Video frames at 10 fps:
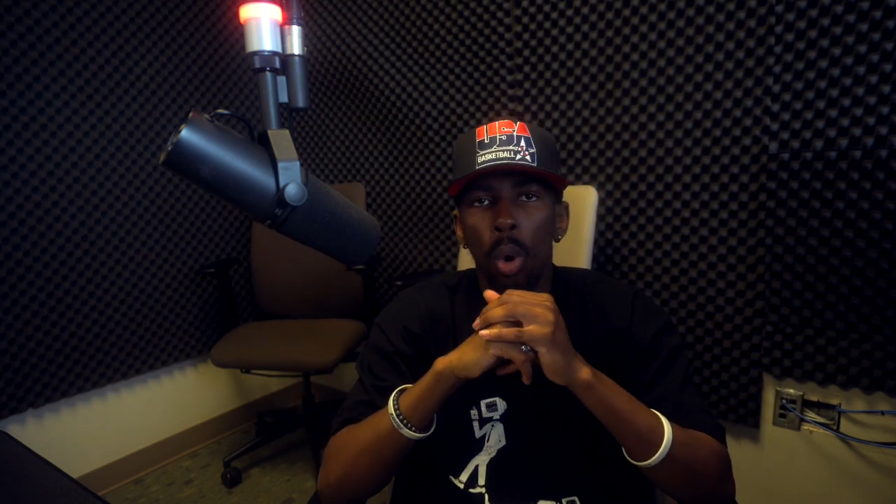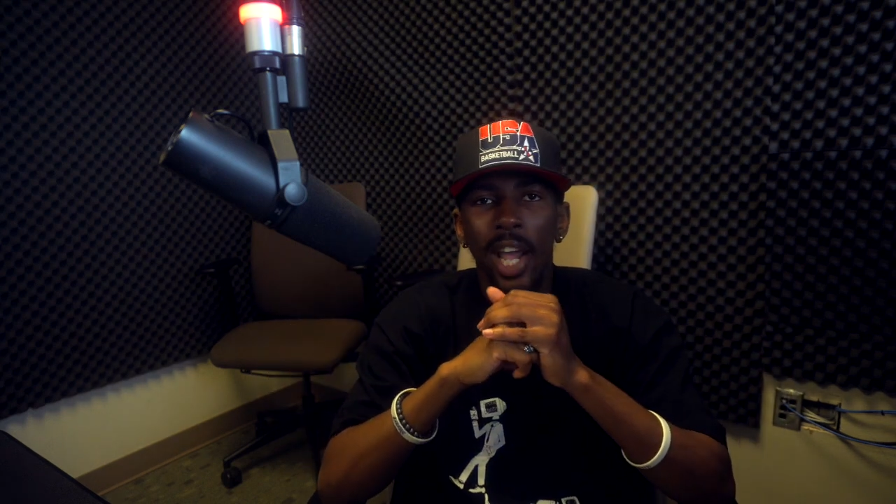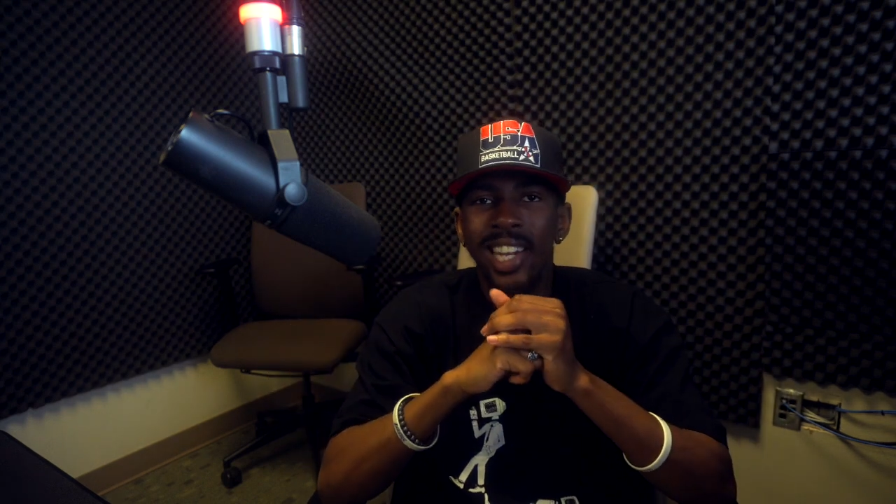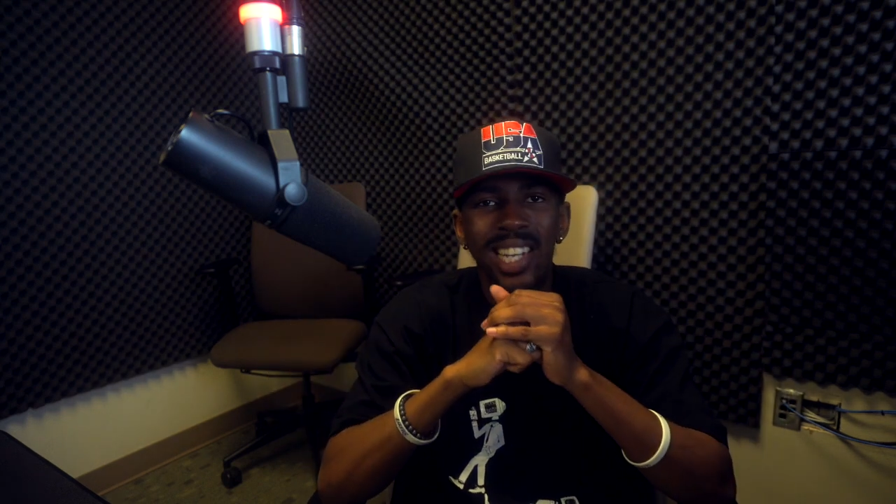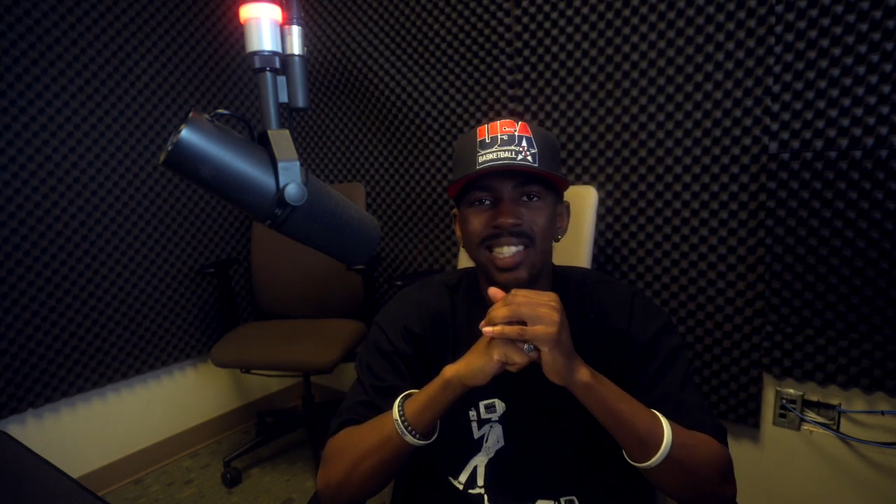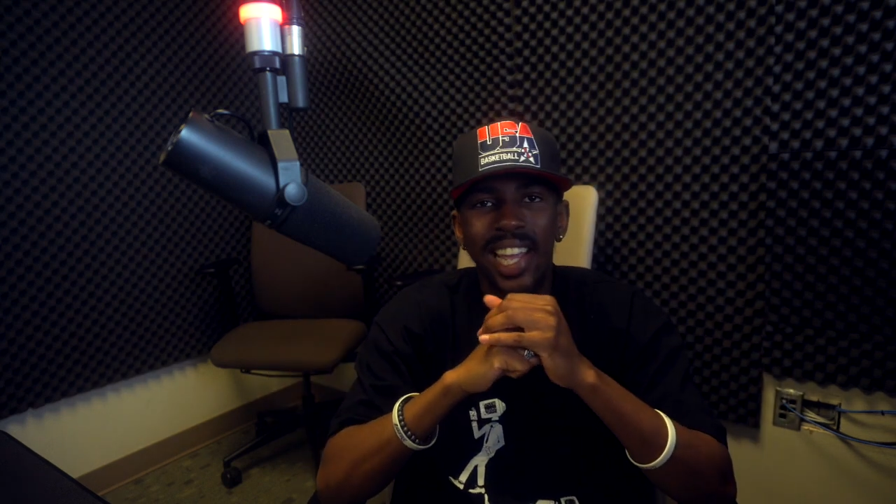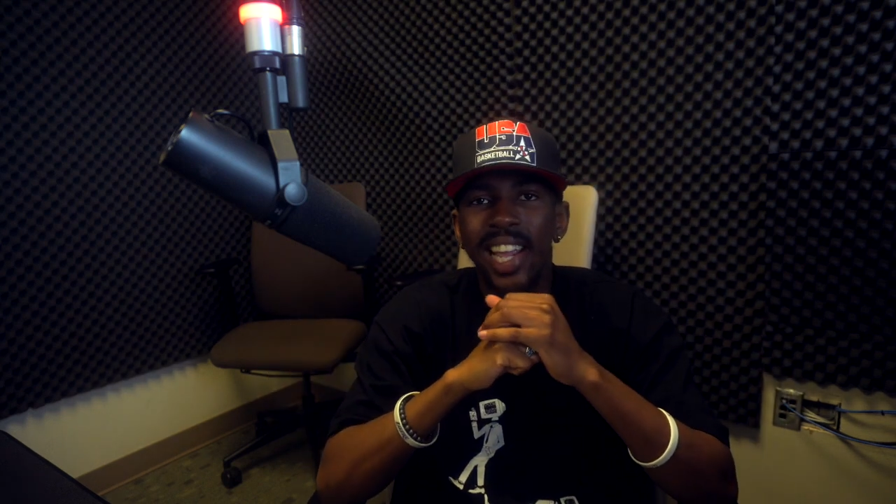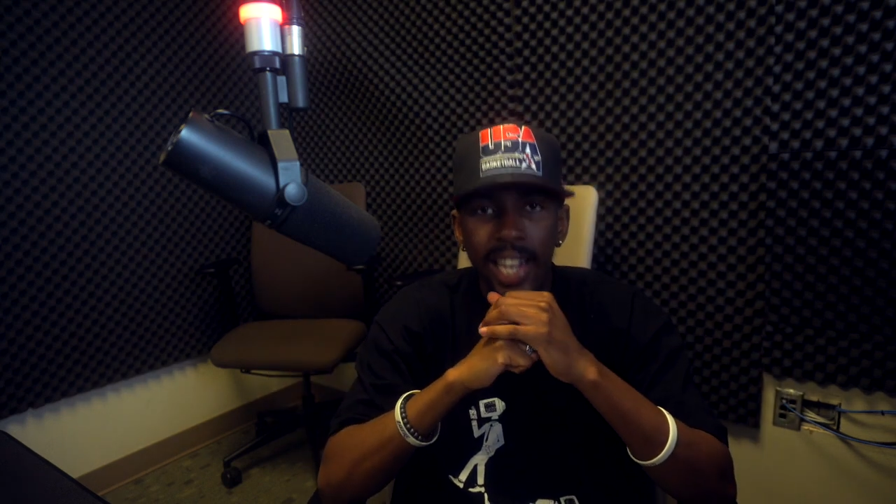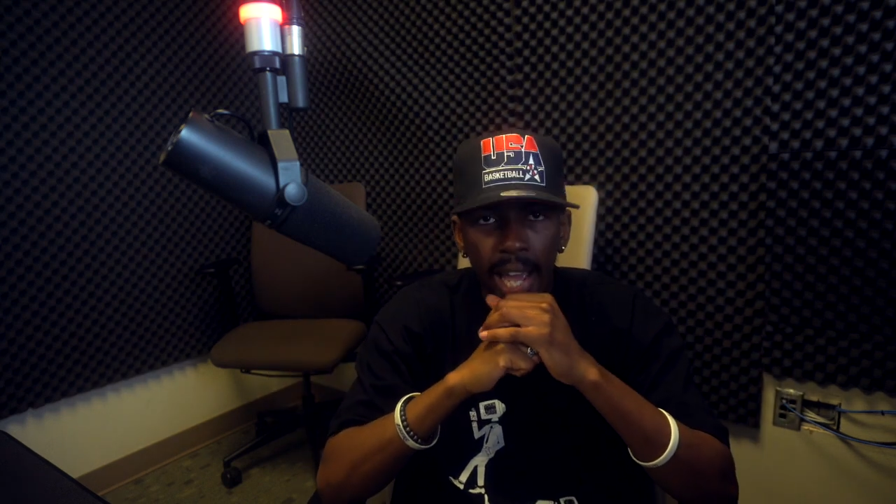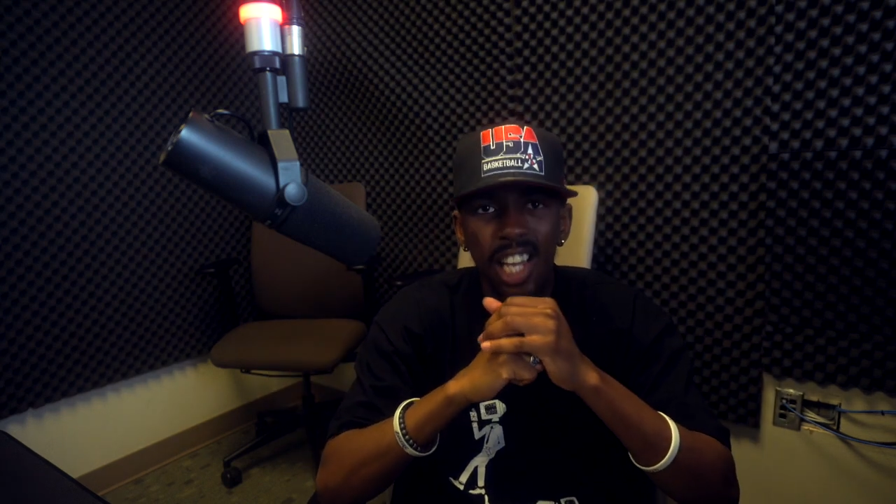In this
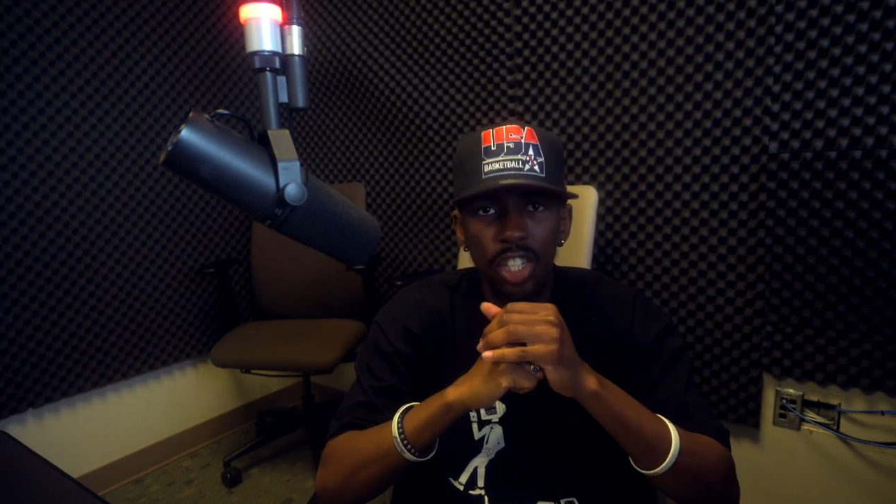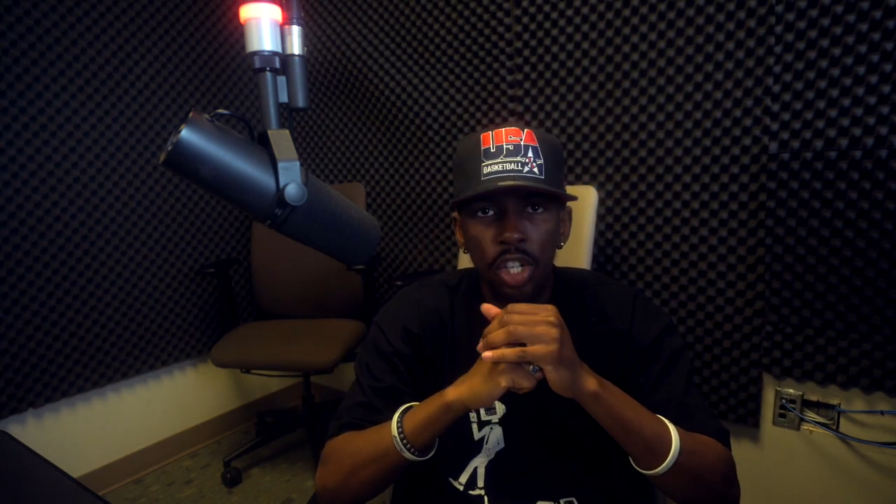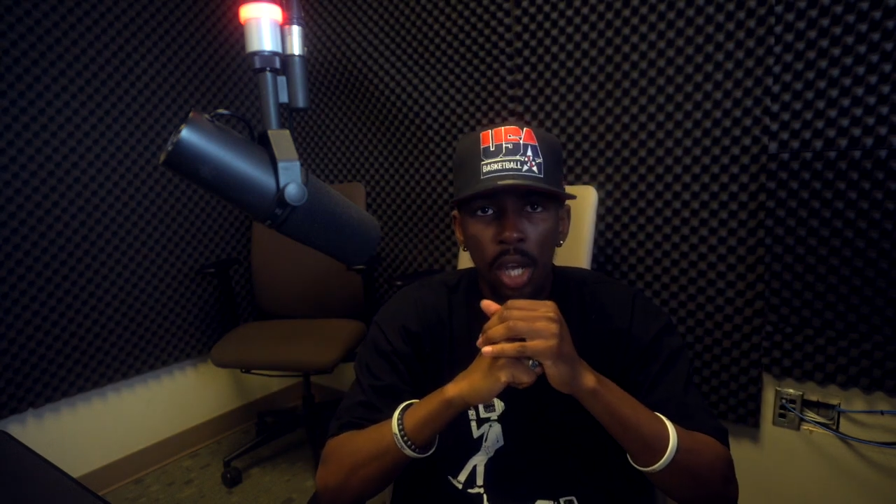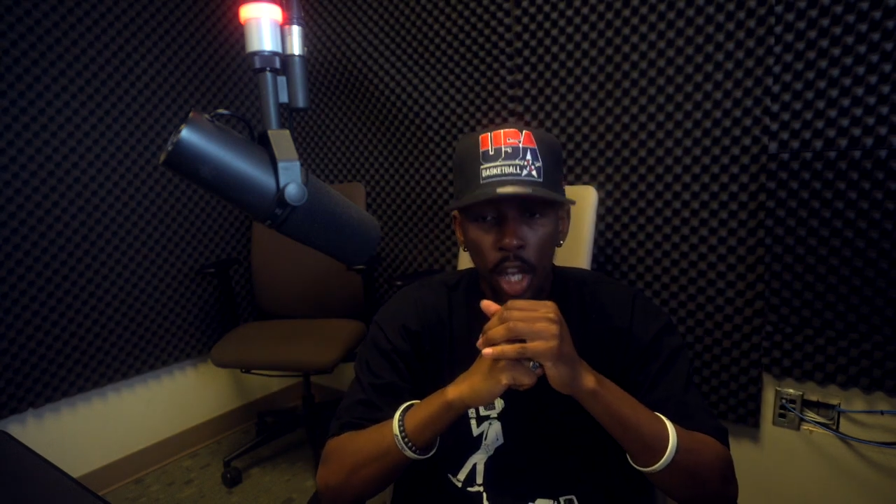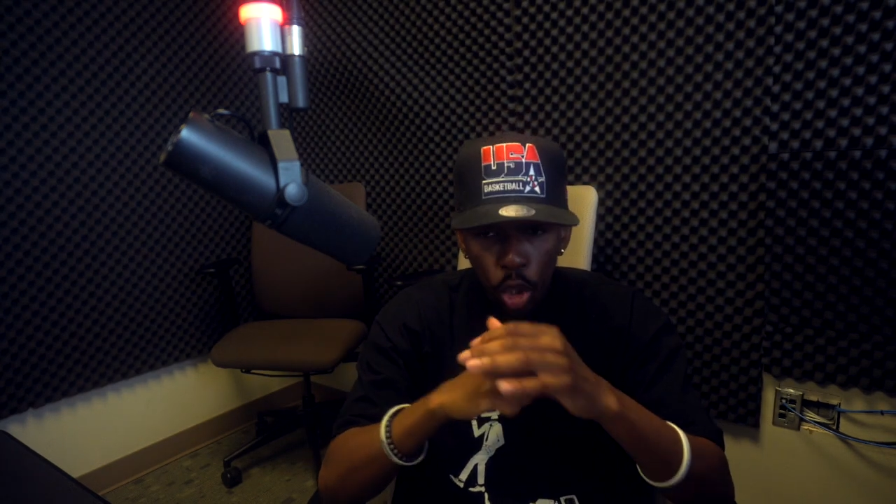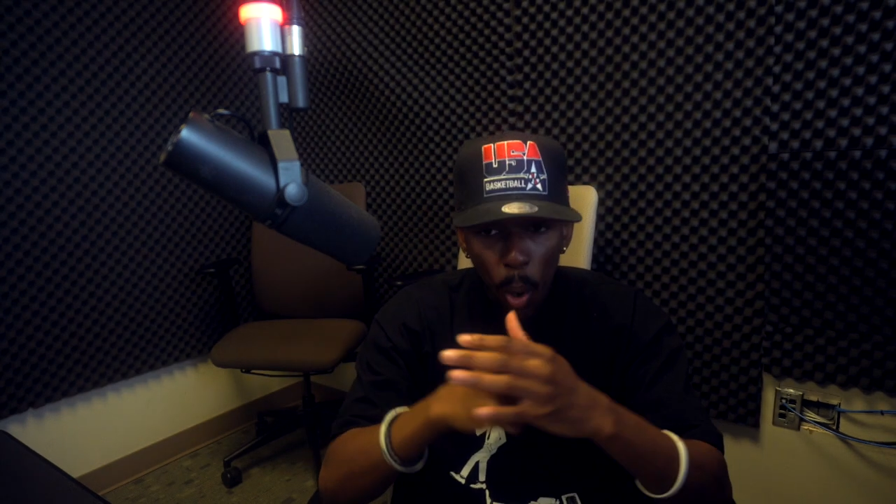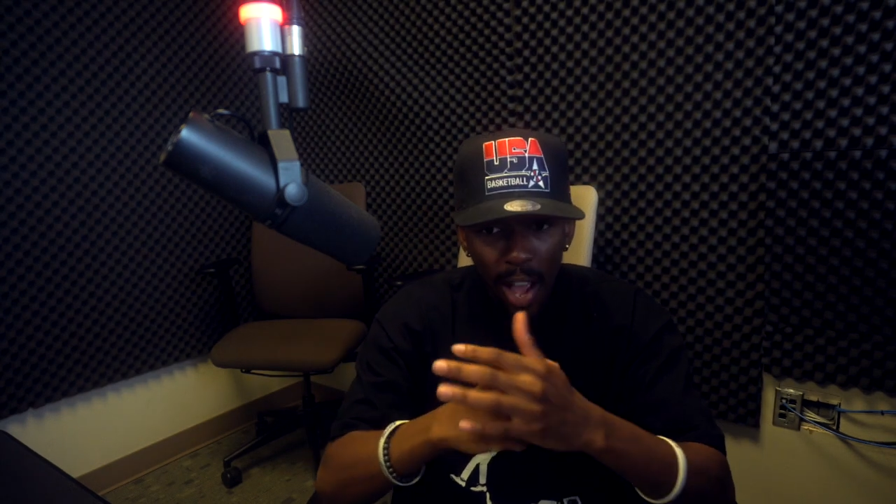day and age, you